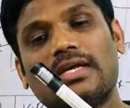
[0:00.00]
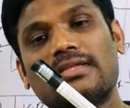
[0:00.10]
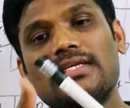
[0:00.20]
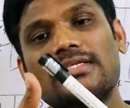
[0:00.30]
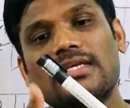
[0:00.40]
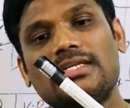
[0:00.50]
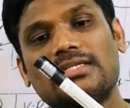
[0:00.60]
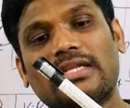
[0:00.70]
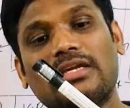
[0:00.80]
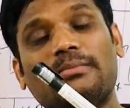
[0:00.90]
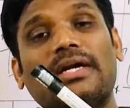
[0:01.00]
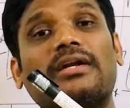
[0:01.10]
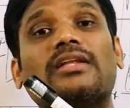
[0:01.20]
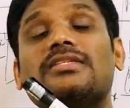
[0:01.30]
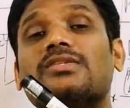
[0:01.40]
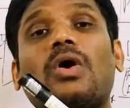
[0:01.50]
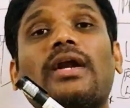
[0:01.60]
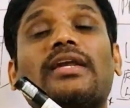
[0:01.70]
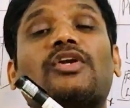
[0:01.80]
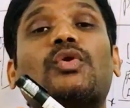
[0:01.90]
This is nothing but, this is
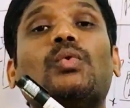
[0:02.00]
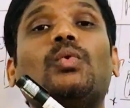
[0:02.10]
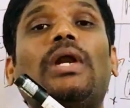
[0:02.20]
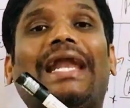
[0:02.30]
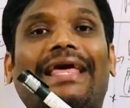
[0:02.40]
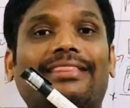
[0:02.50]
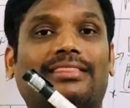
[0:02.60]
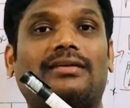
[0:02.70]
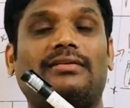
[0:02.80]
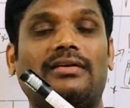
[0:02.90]
not a true length.